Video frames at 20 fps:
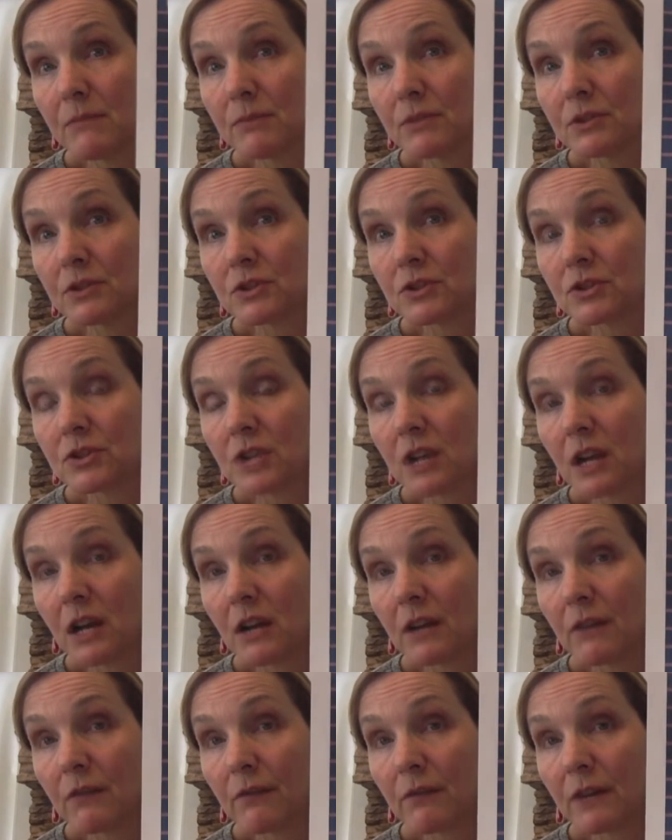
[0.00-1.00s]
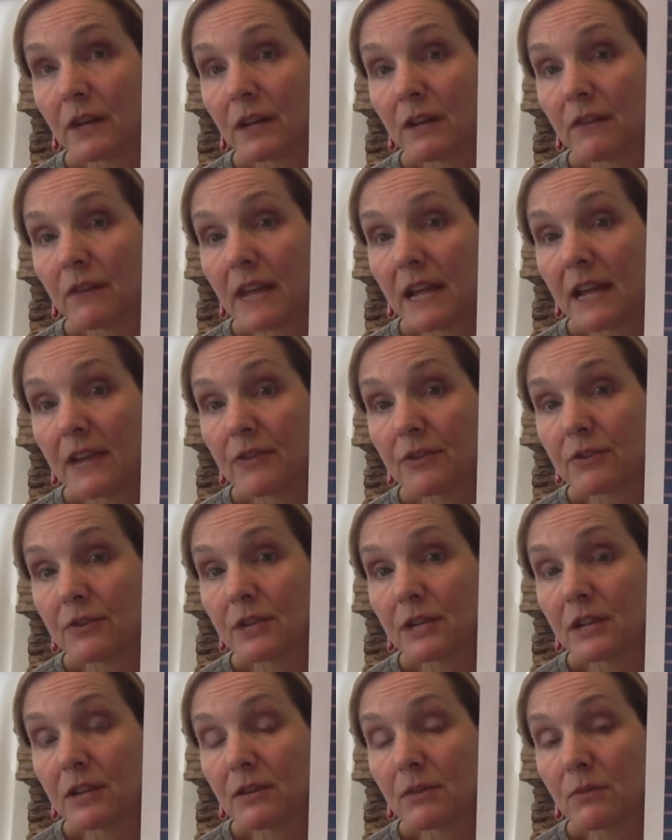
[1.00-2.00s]
put your child in front of
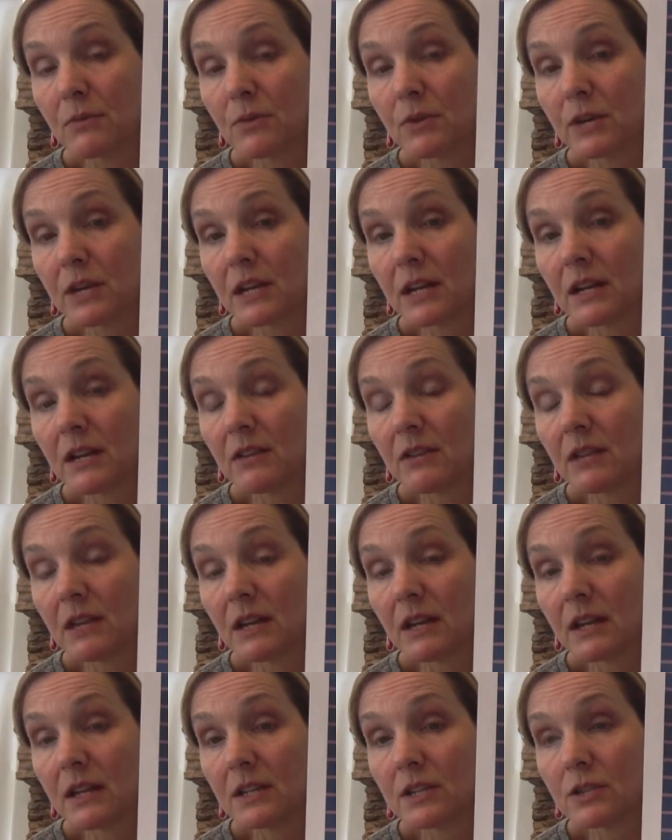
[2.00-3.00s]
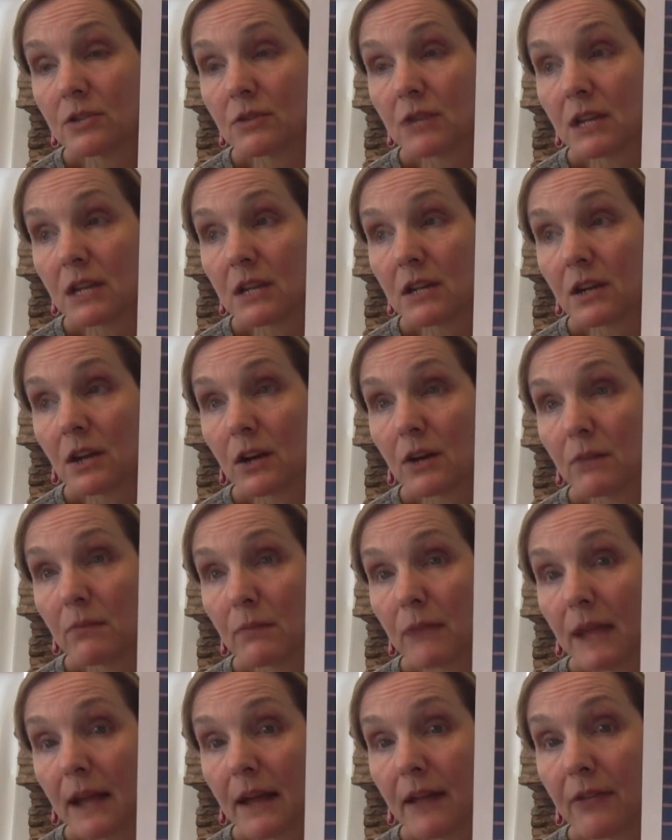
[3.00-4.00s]
8:30 in the morning and they can do kindergarten
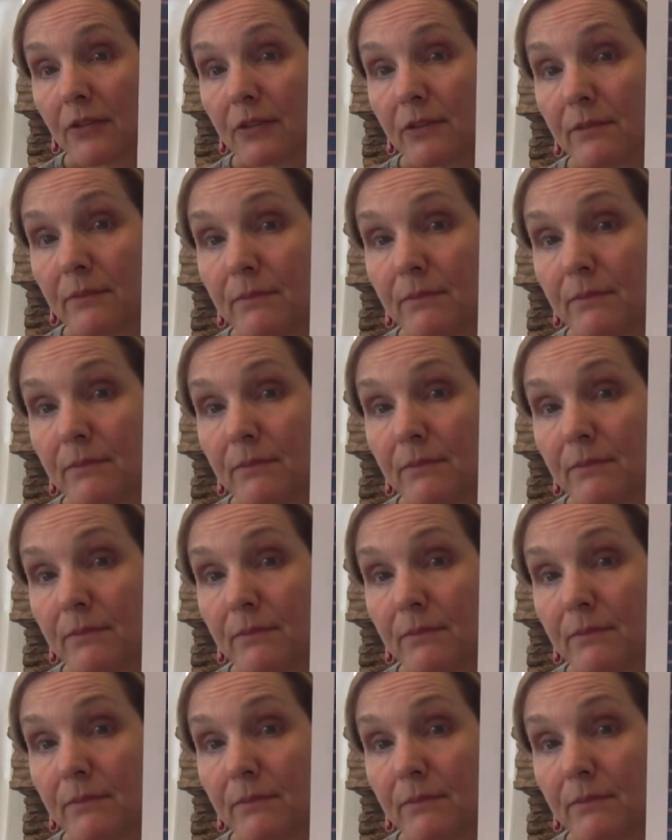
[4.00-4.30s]
math.